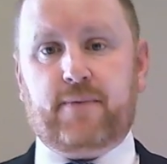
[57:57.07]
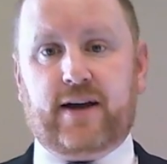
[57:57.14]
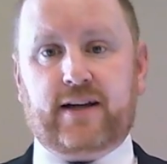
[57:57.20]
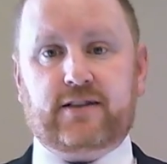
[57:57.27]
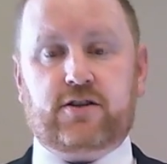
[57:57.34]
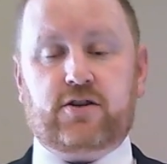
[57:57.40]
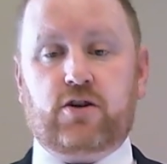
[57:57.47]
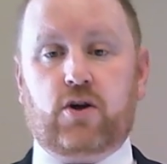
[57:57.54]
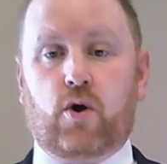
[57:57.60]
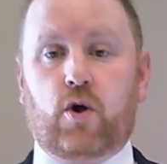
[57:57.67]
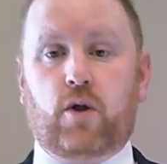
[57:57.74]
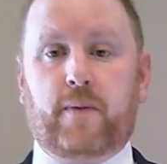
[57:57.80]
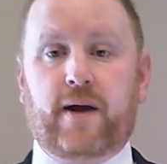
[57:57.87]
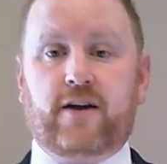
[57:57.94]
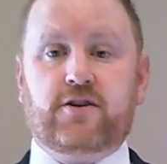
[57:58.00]
and all
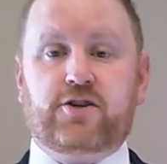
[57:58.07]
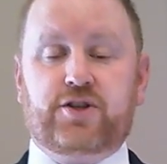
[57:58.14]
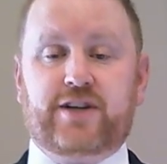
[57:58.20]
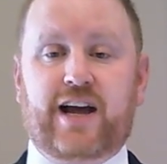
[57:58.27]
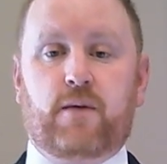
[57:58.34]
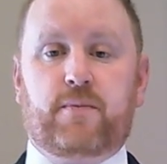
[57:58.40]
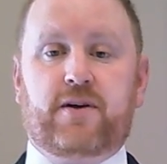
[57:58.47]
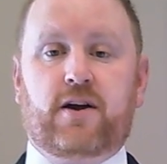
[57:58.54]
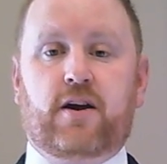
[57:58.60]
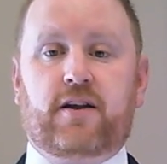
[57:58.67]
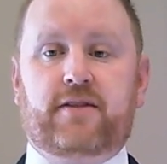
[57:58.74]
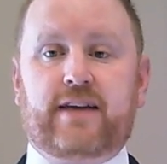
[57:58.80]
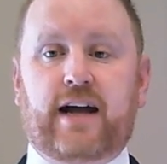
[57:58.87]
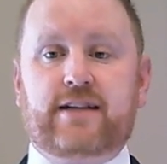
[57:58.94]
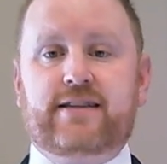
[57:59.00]
parents should now be on it.
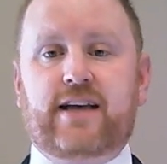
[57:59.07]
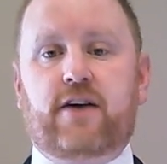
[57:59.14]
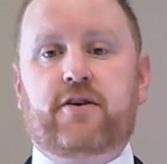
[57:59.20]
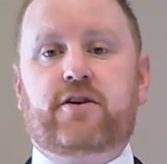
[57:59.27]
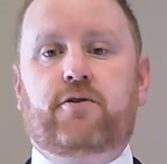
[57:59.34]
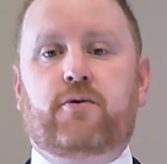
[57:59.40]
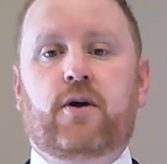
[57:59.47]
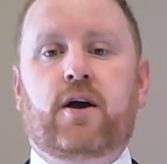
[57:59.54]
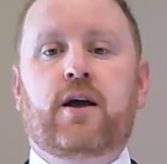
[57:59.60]
That's how you